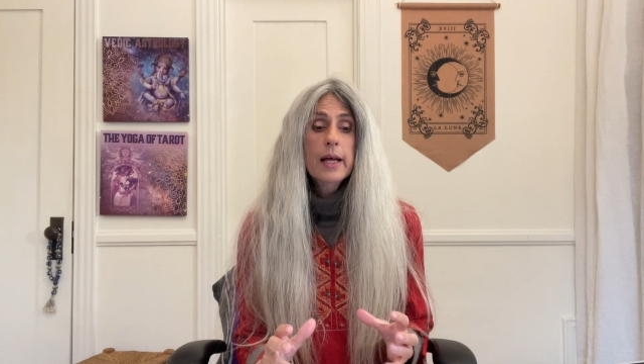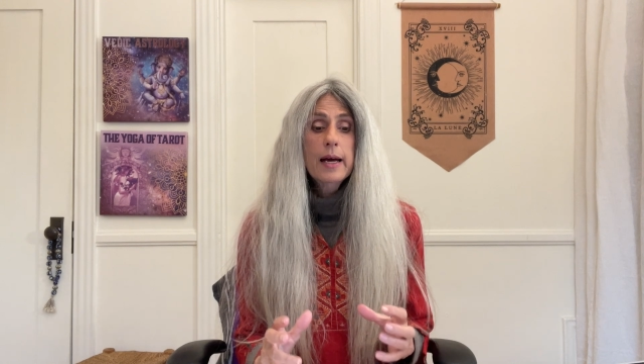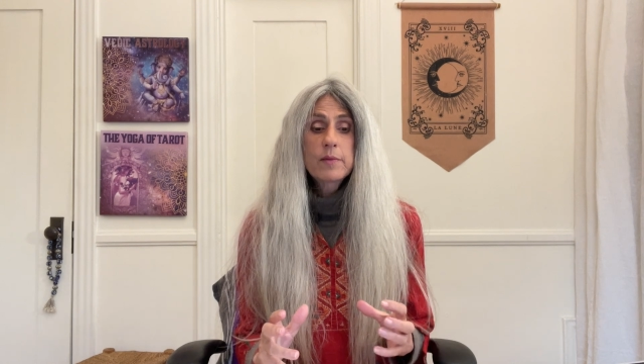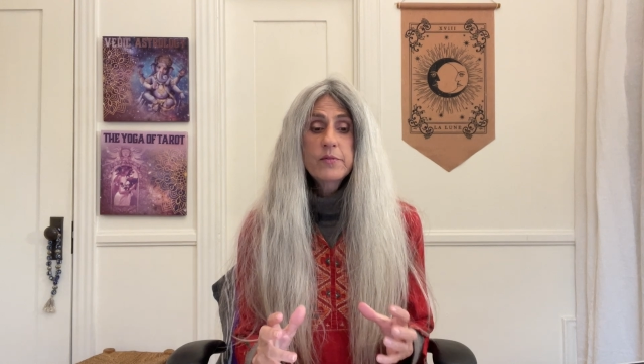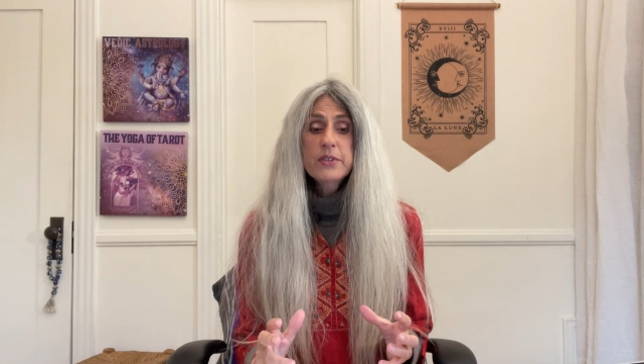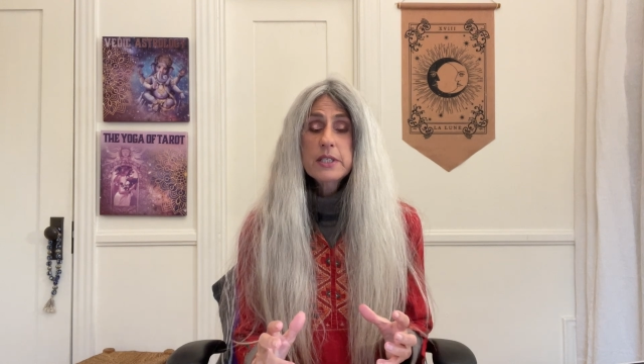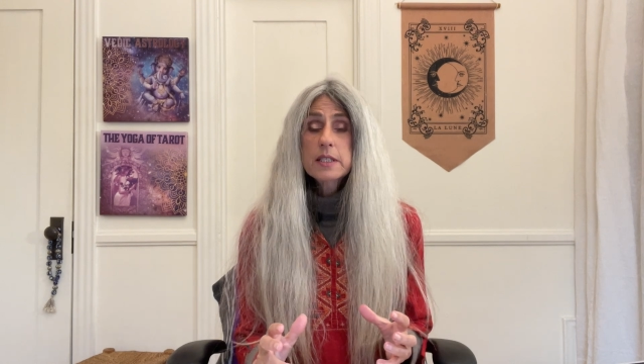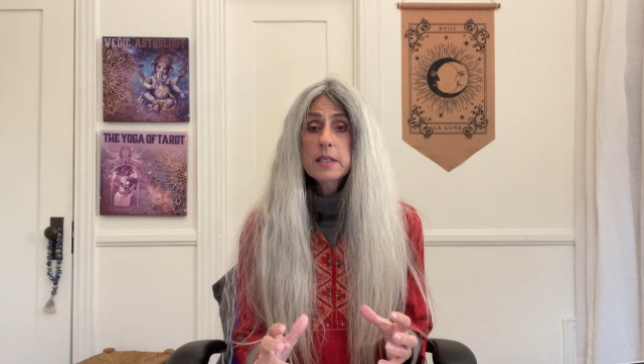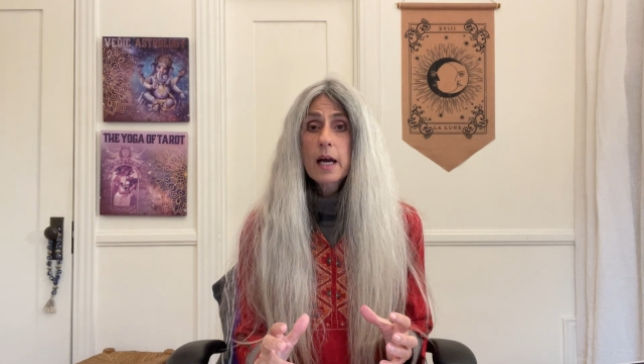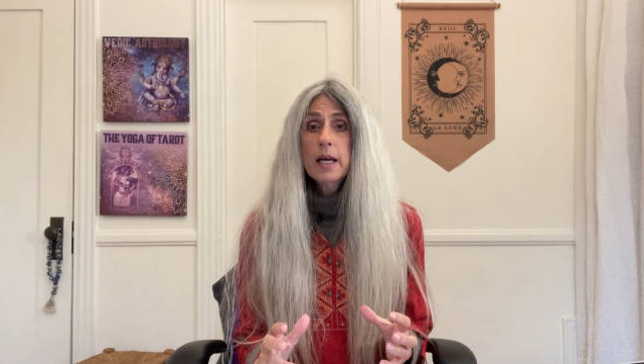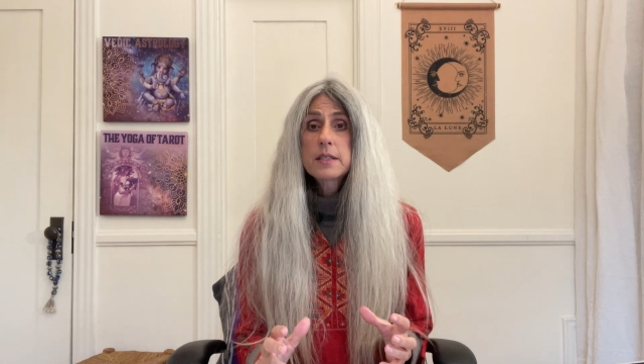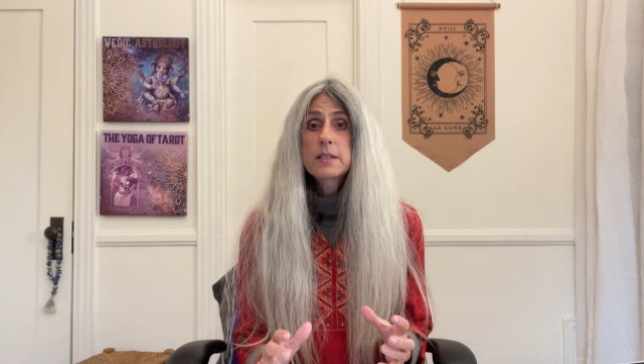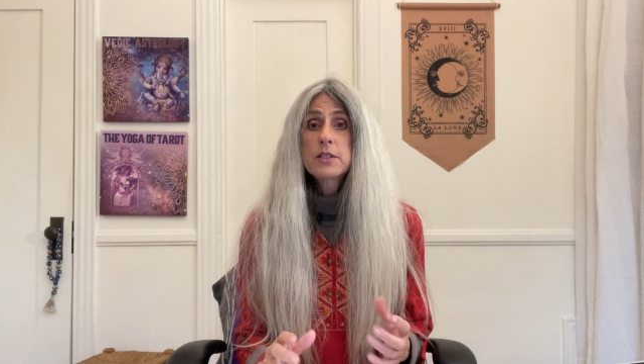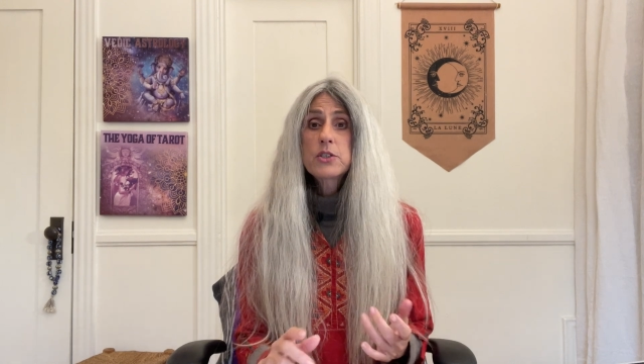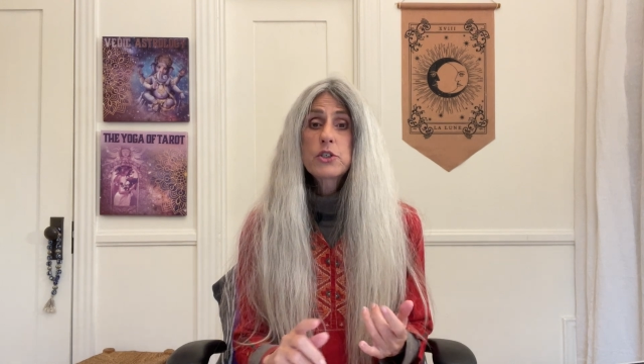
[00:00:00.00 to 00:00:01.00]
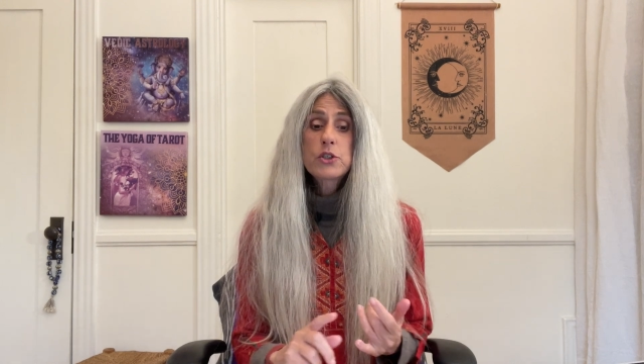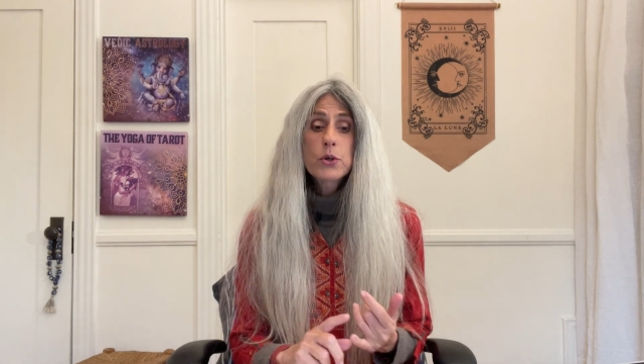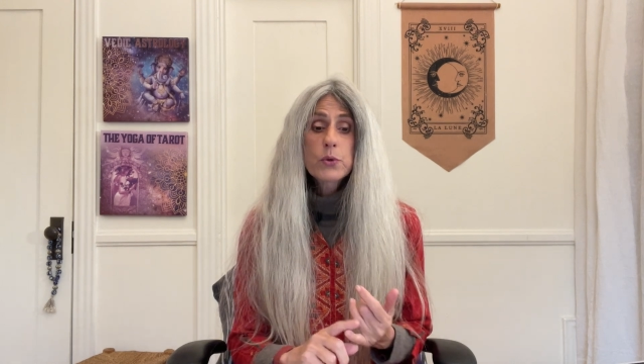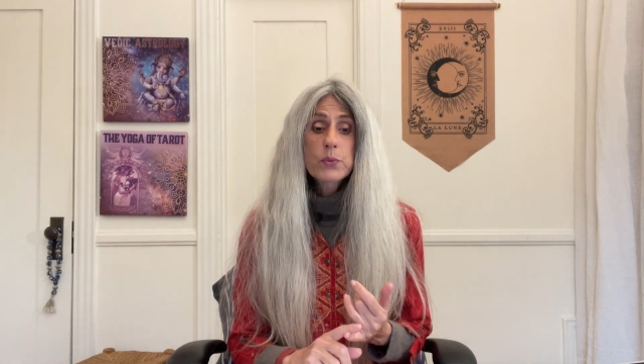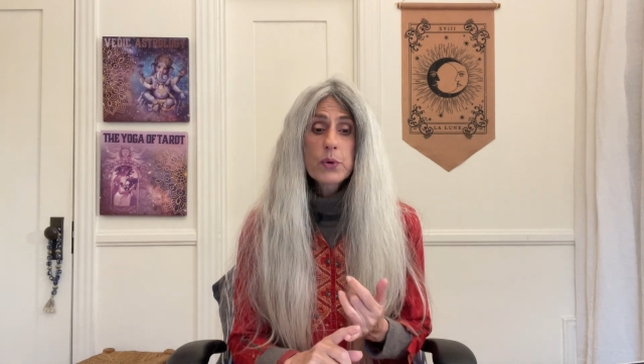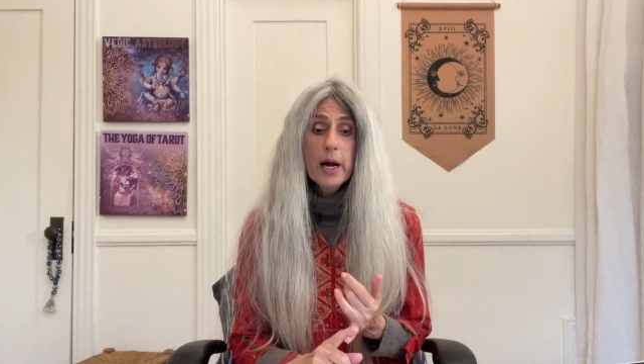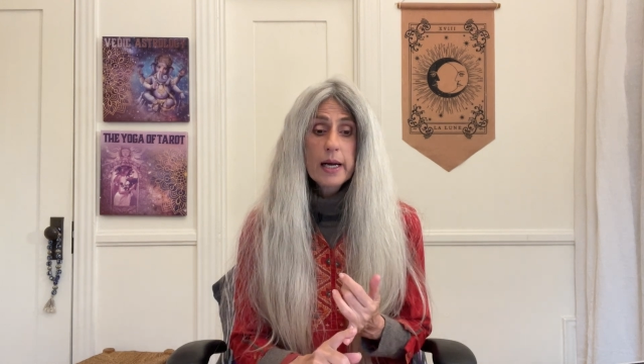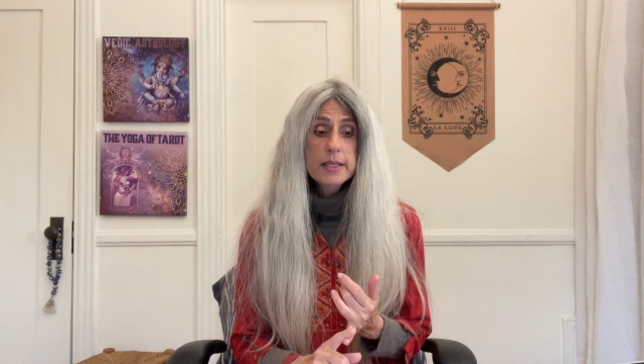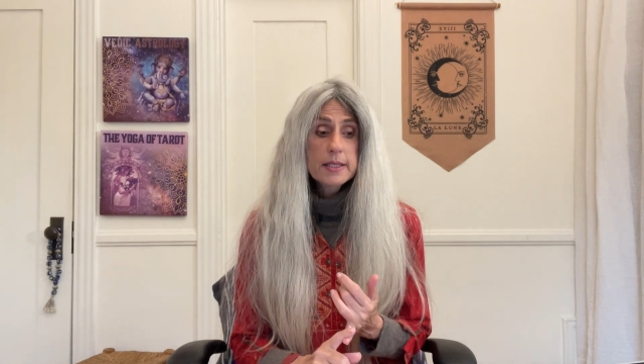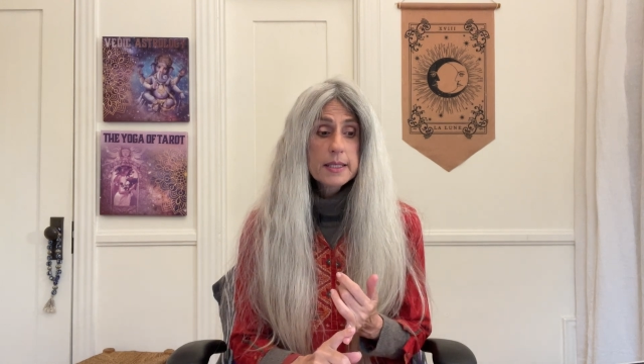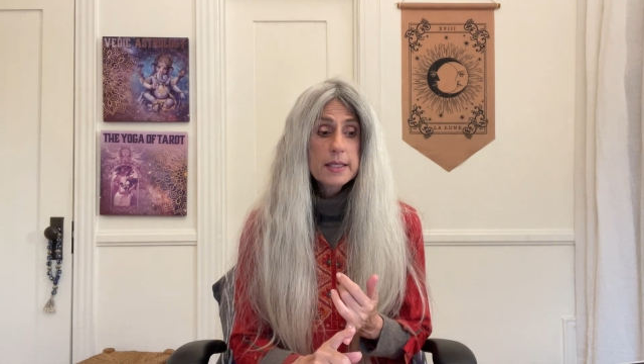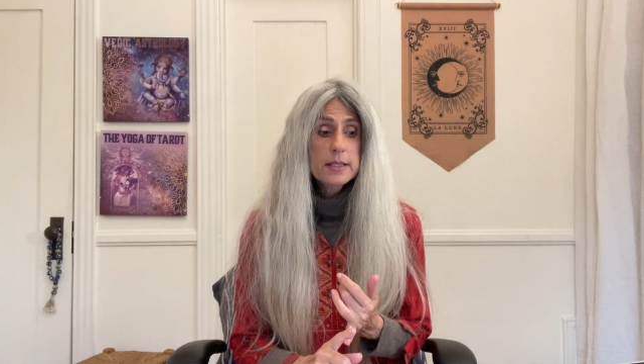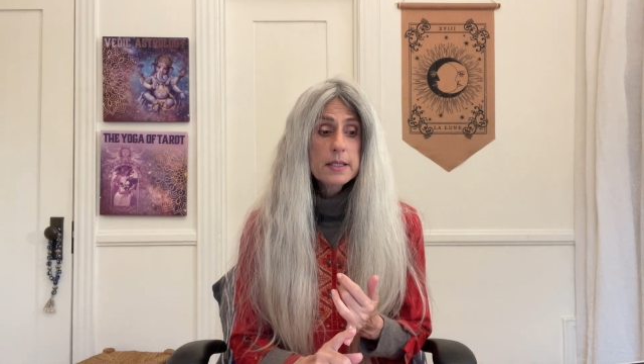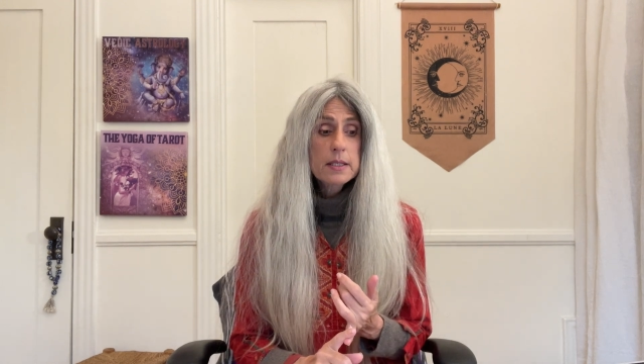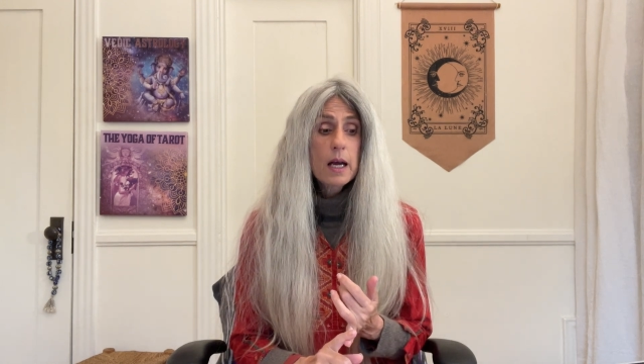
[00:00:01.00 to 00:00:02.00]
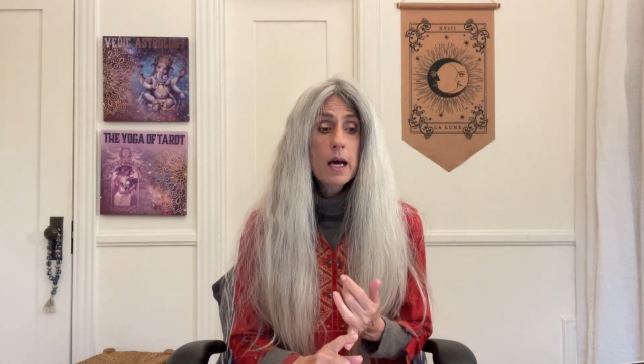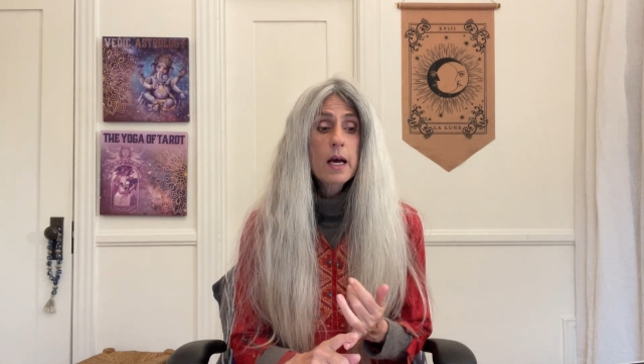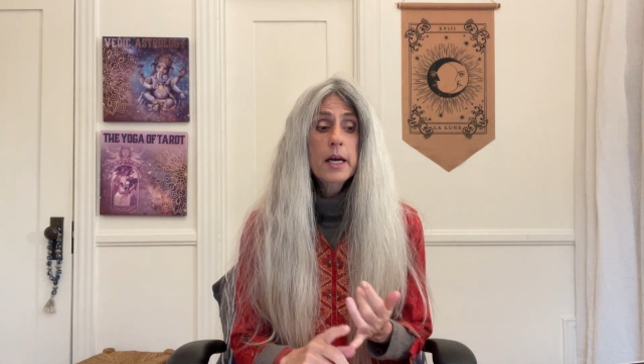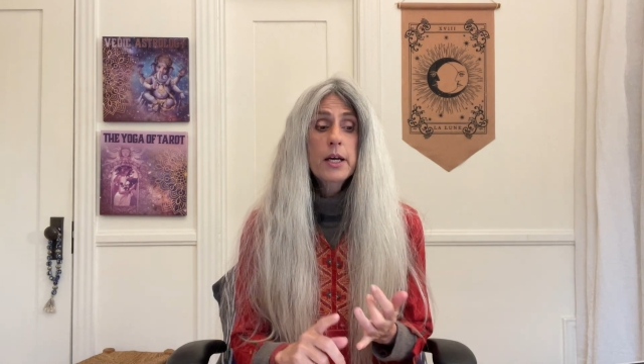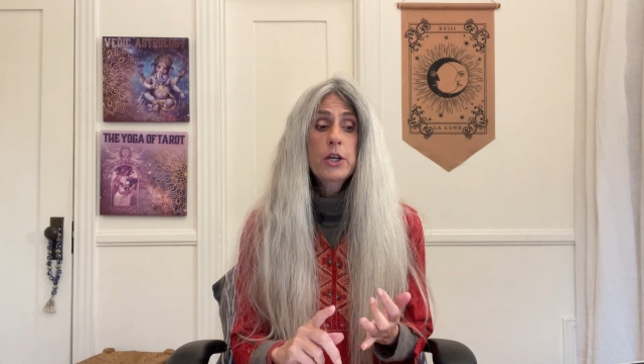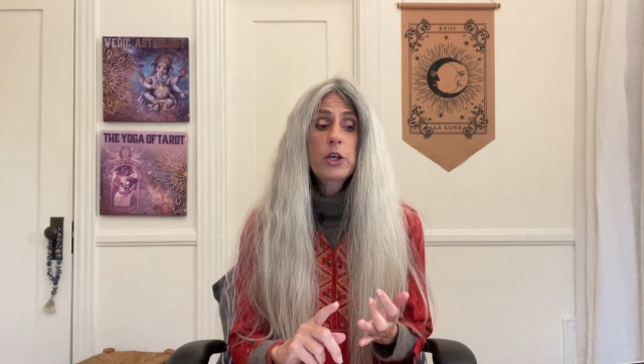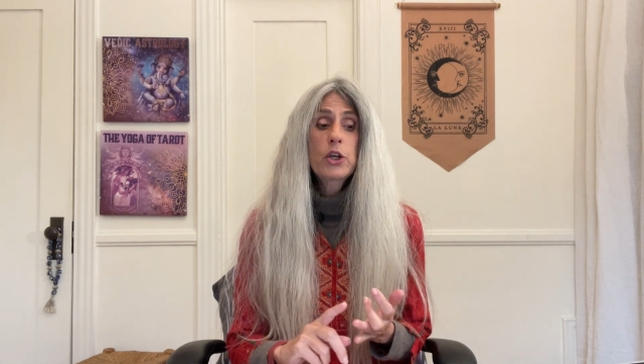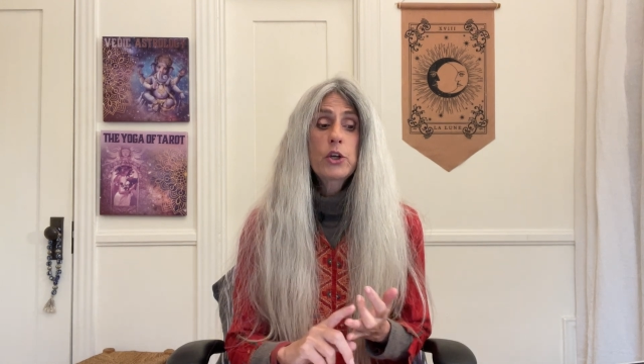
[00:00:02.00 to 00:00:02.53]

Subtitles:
emphasizes your rising sign,